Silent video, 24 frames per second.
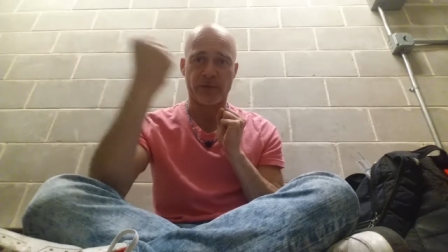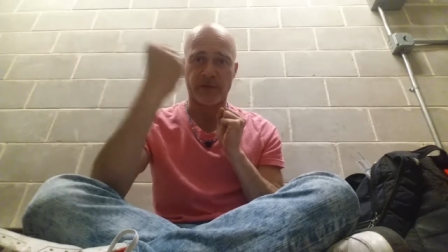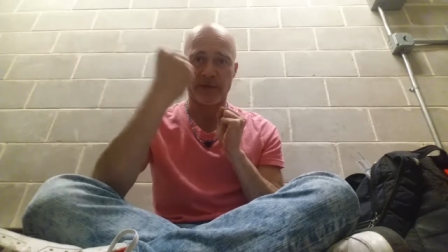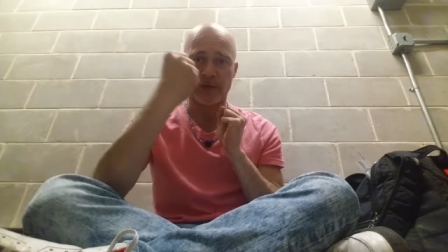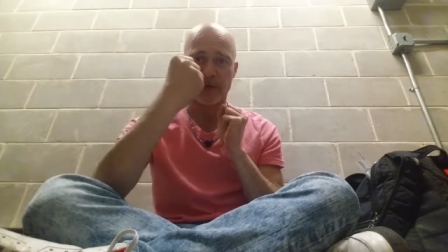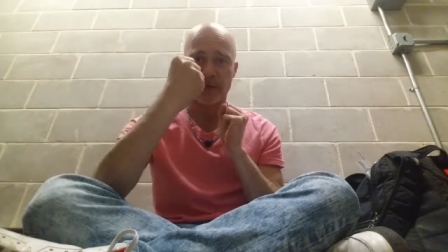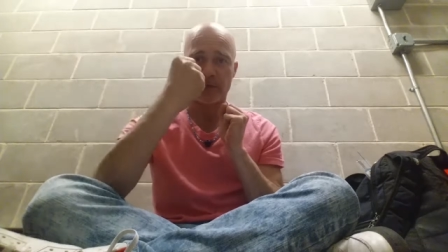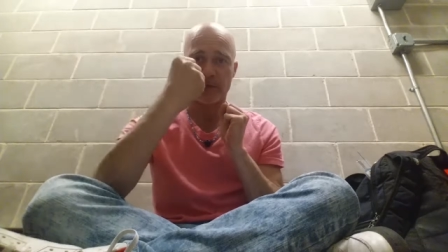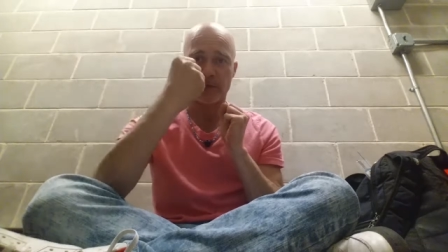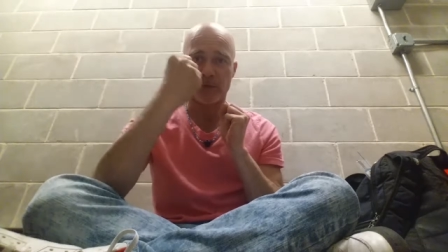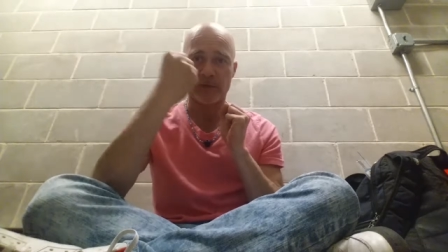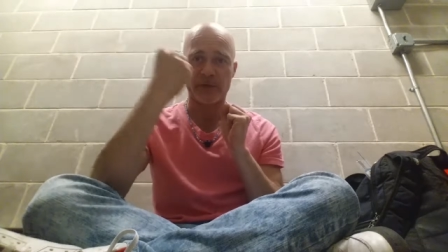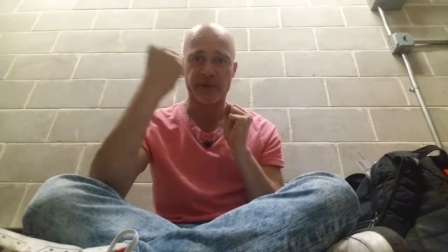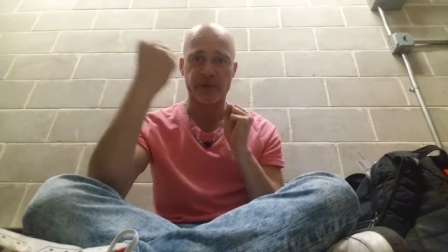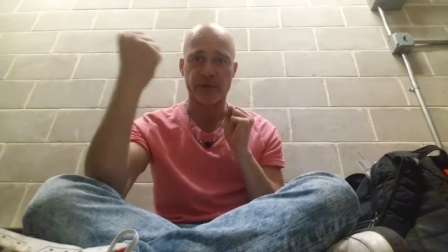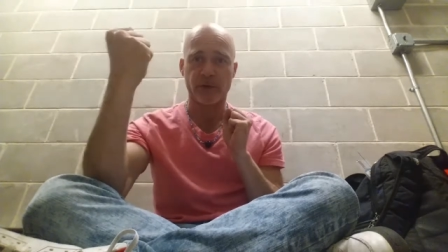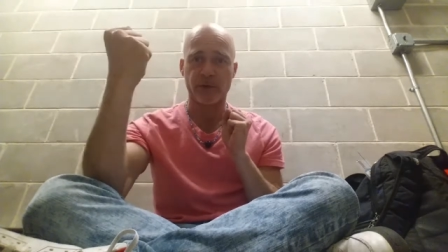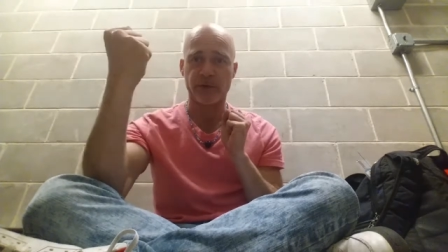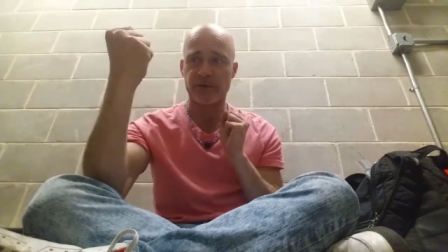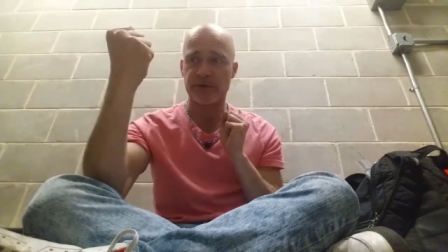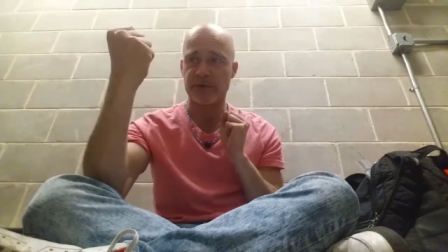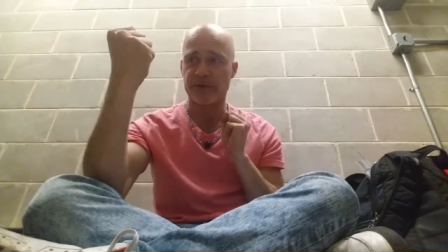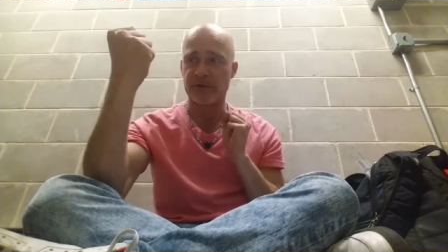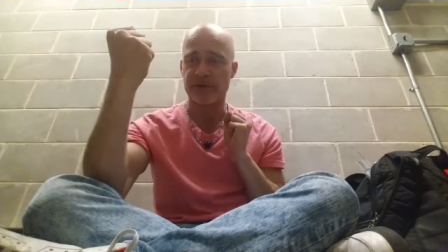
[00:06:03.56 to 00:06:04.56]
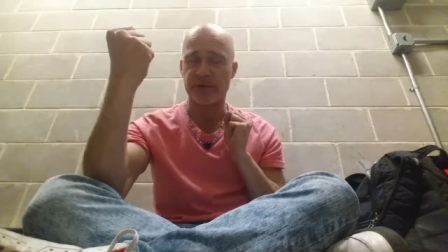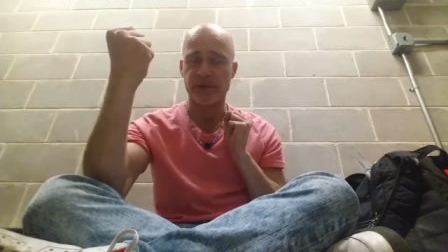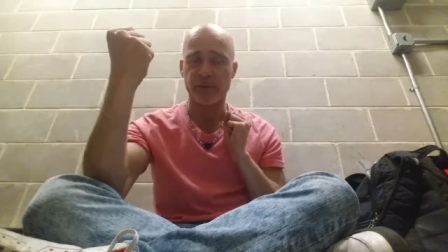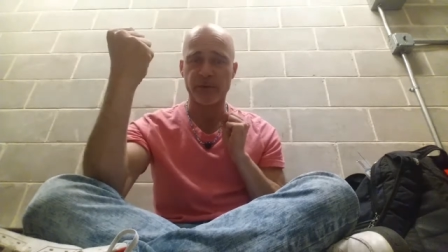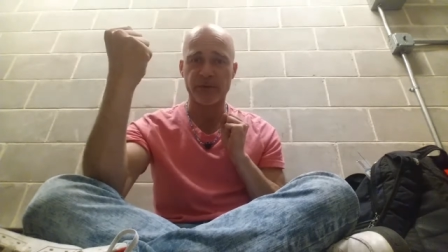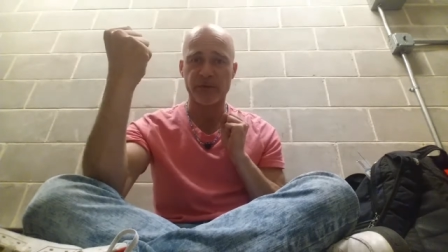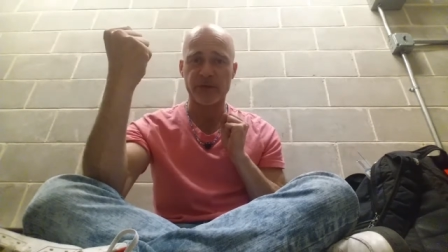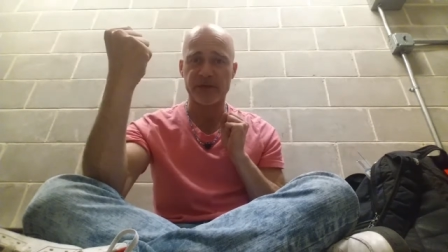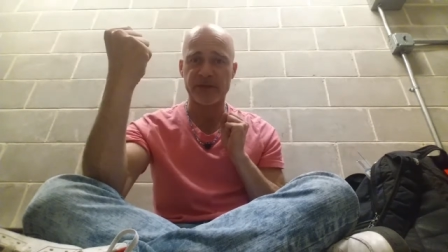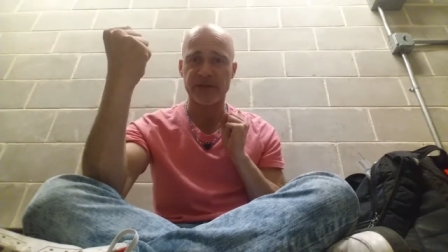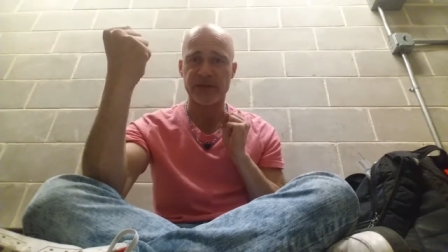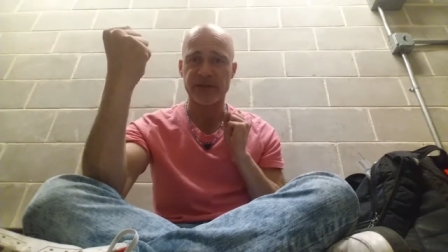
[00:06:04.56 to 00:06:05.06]
moving into our solar system.
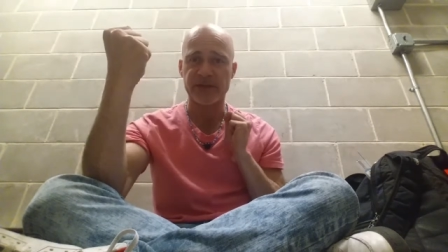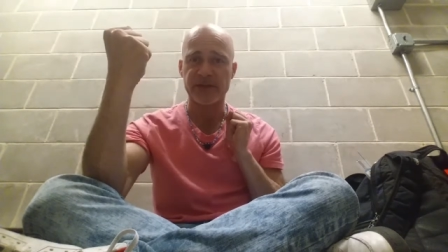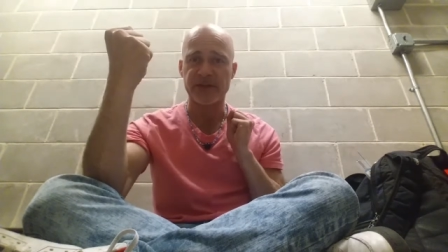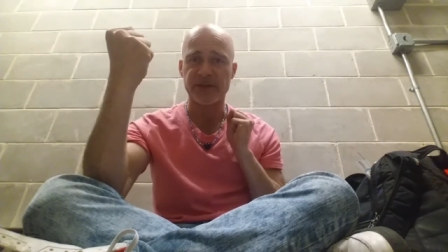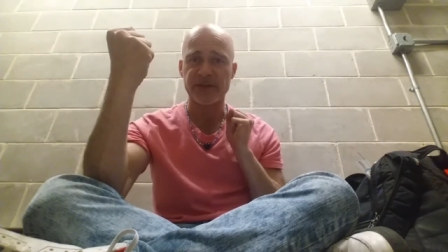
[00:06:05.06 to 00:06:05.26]
It was sitting